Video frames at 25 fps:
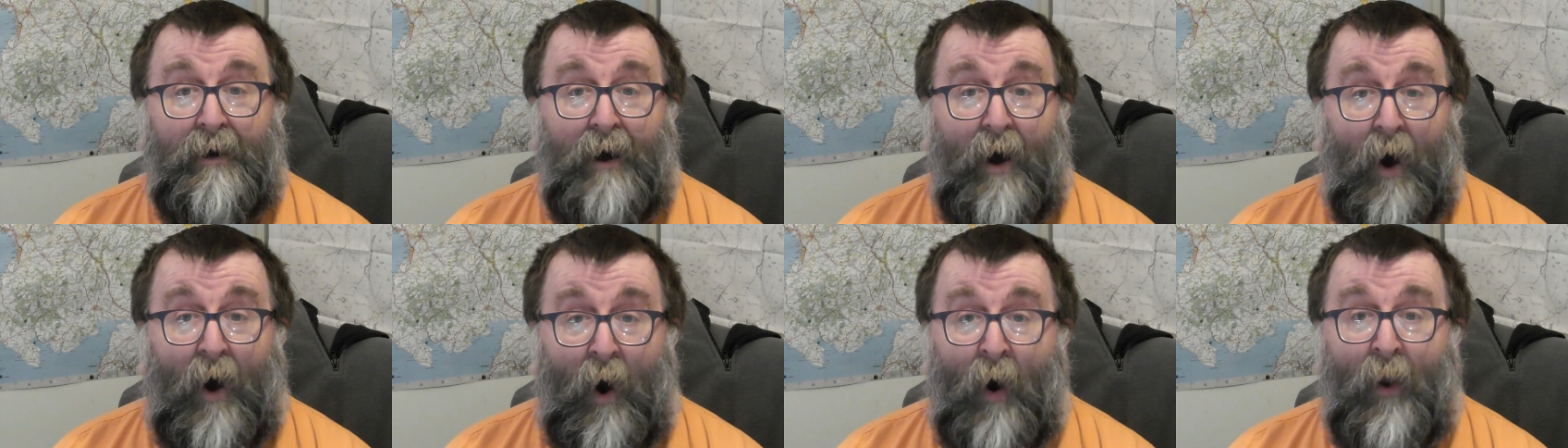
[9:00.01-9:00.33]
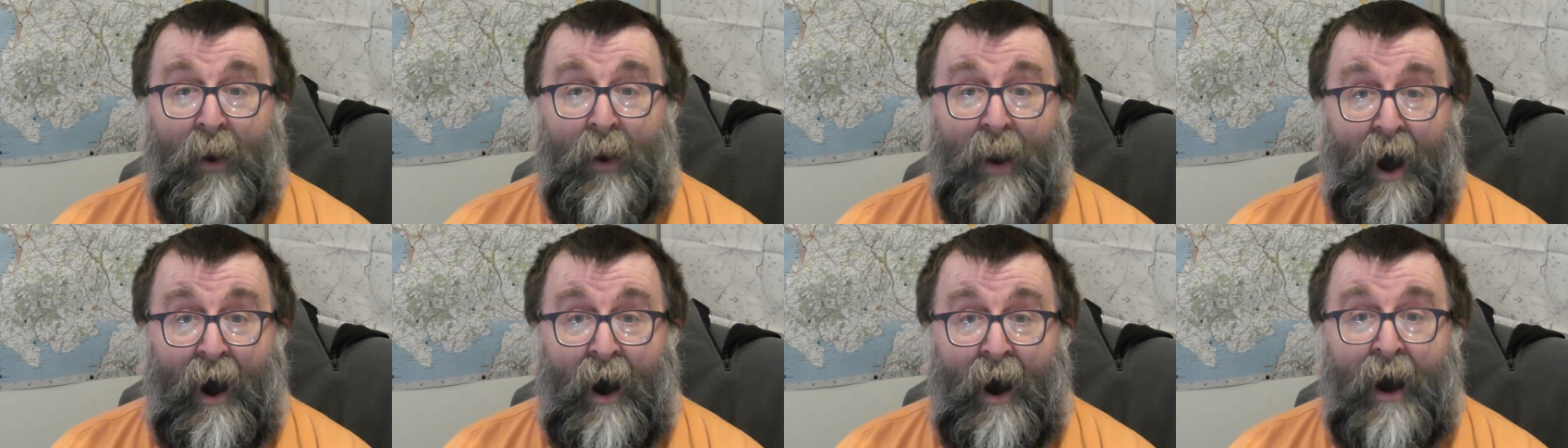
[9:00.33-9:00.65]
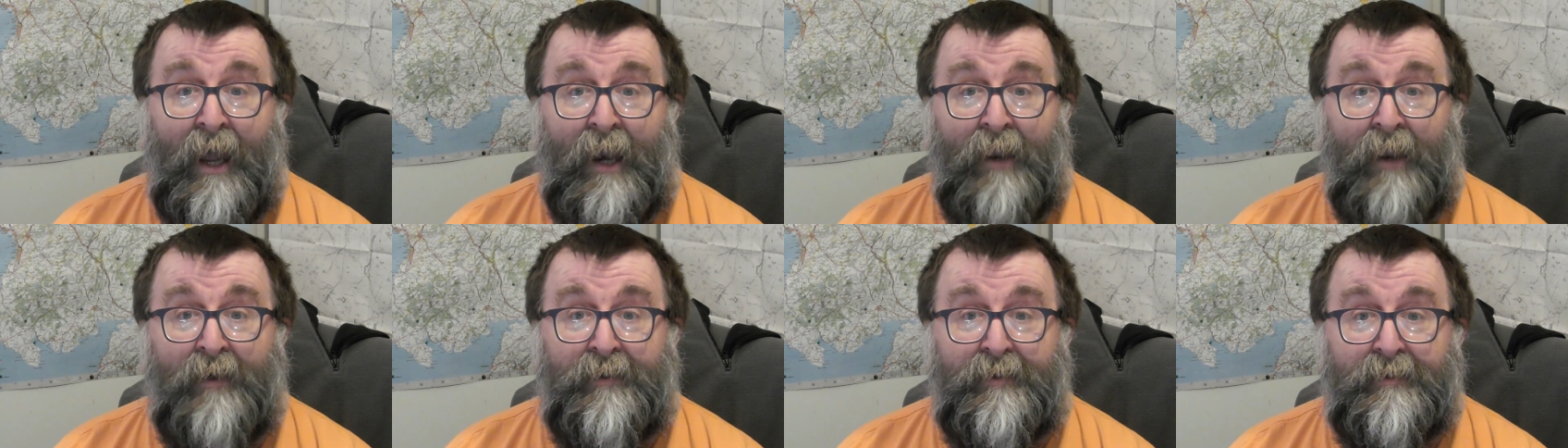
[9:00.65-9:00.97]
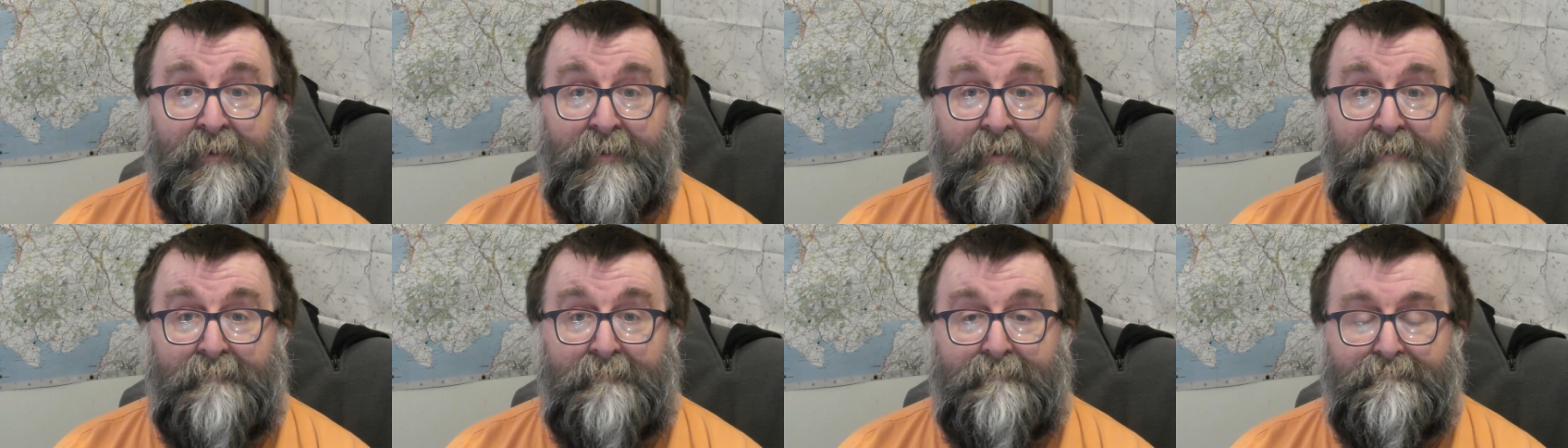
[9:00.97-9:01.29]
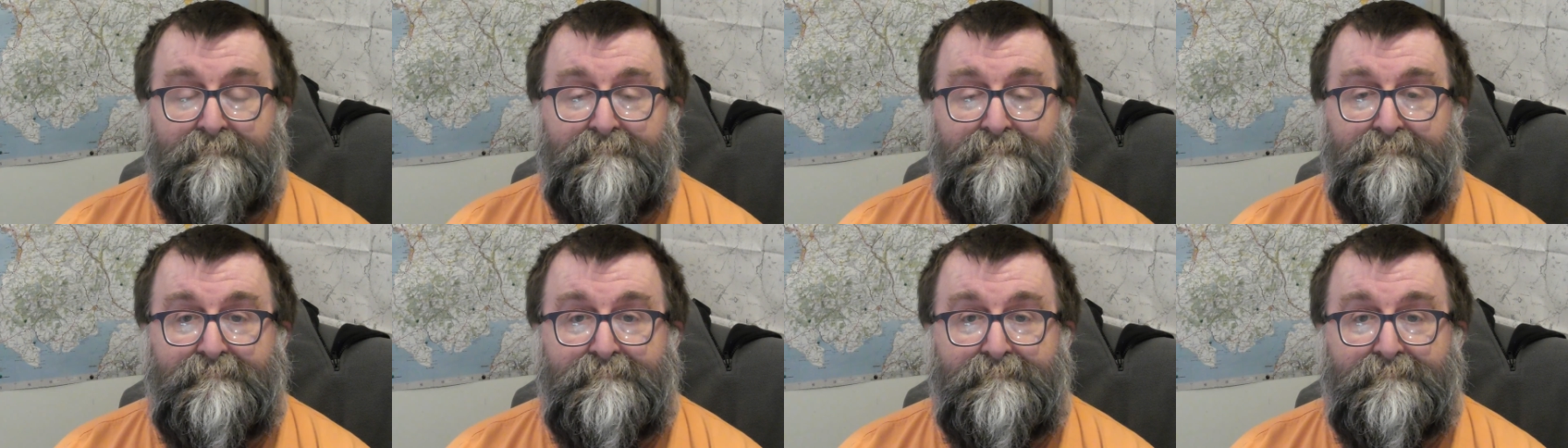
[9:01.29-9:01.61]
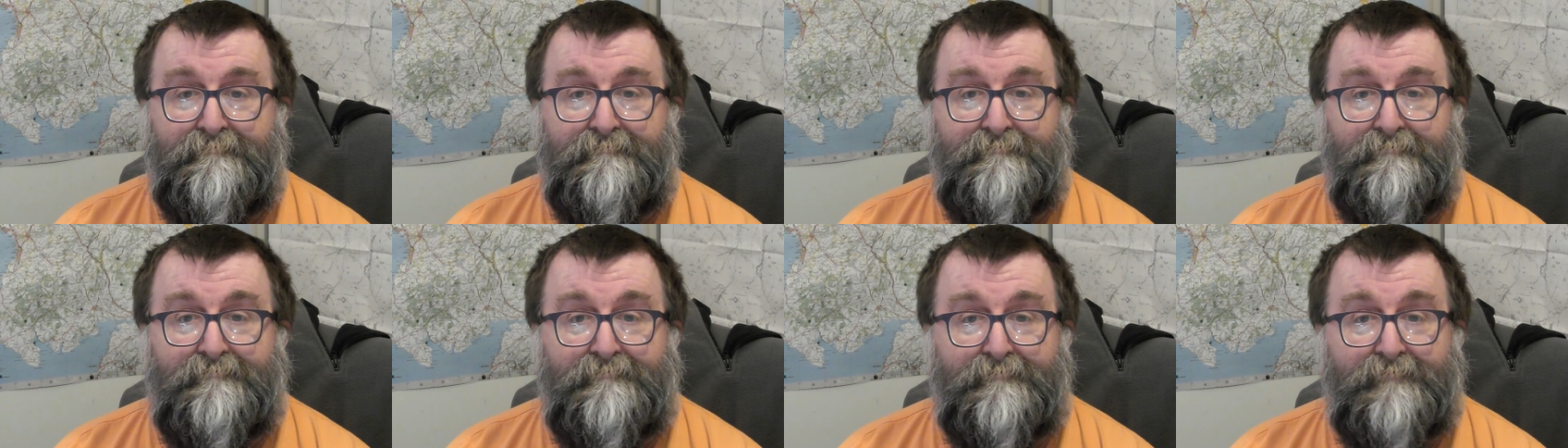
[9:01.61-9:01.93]
on island
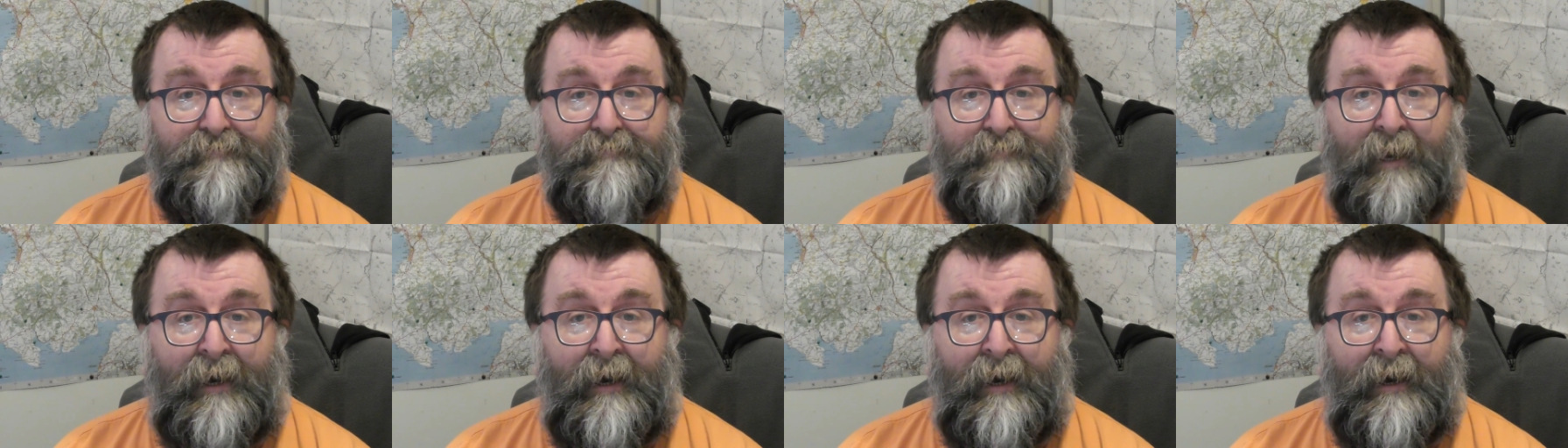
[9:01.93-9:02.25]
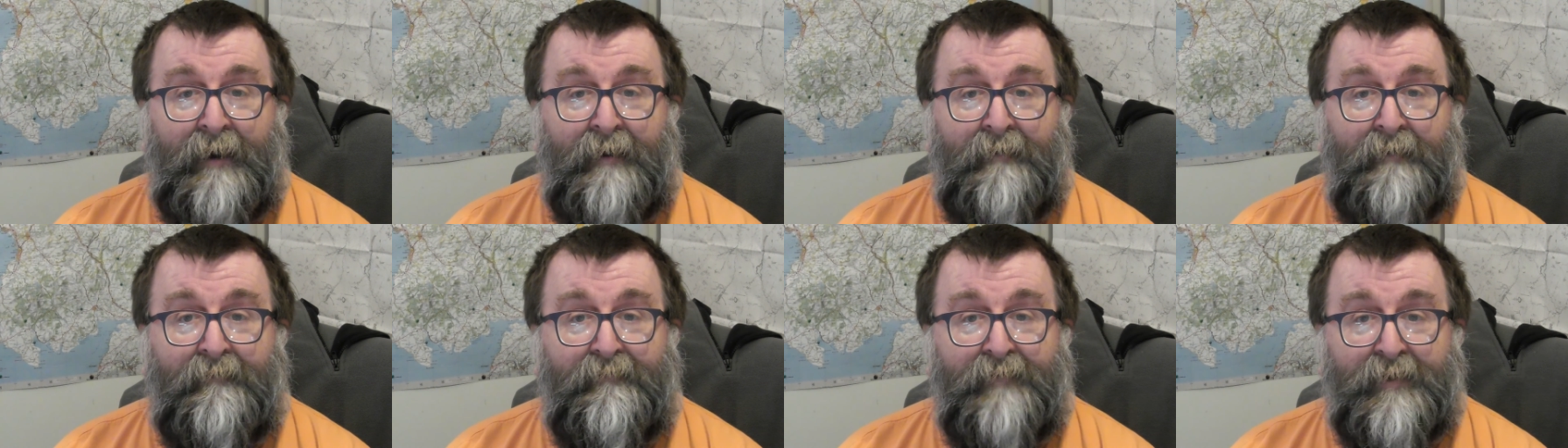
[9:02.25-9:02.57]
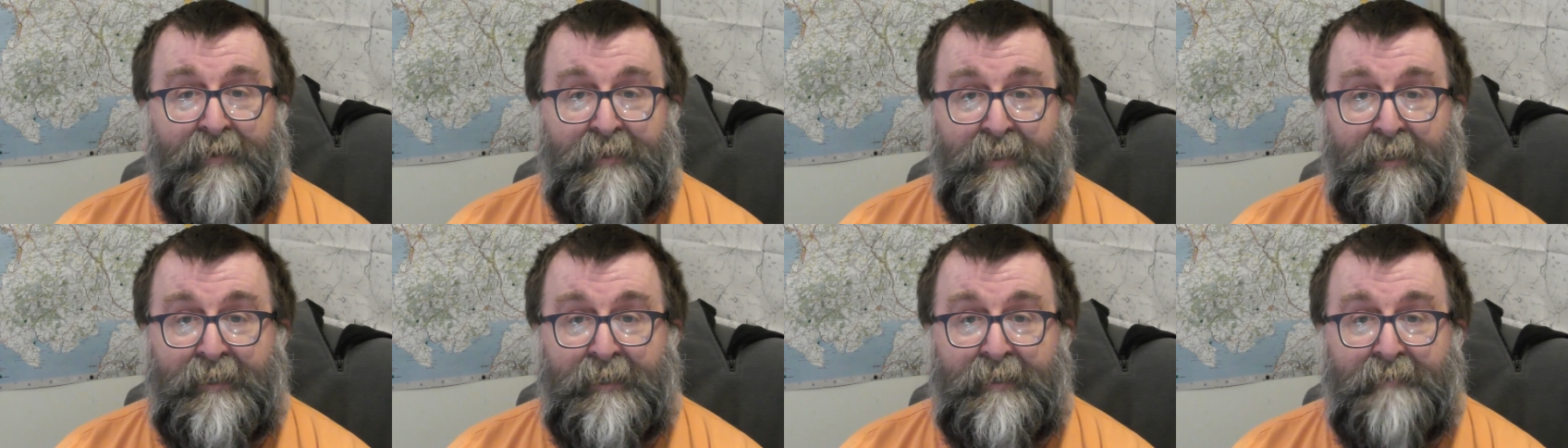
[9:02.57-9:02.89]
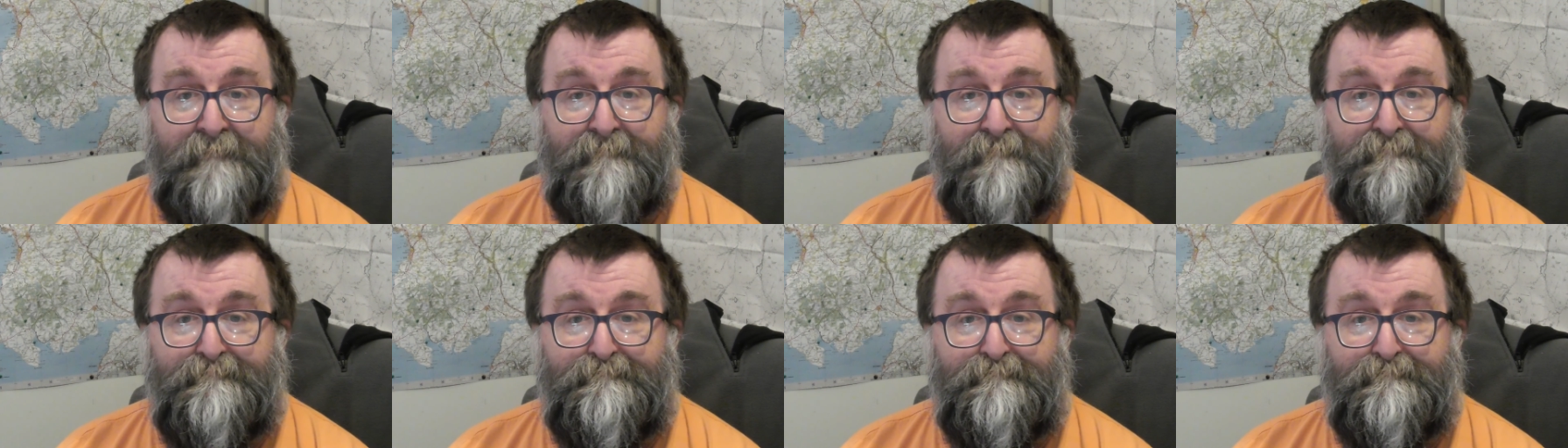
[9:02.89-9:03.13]
uh, visit.